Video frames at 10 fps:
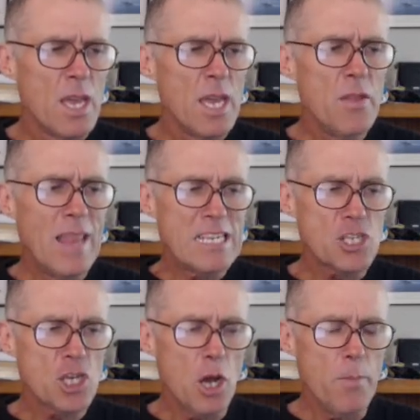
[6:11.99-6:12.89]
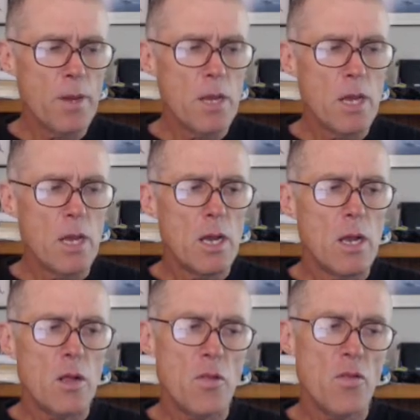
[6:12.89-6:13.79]
In that shop,
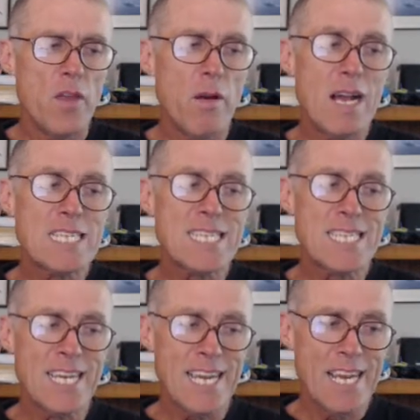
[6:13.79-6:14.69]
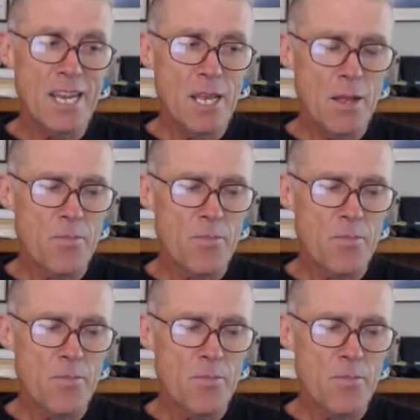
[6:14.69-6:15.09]
there are seen,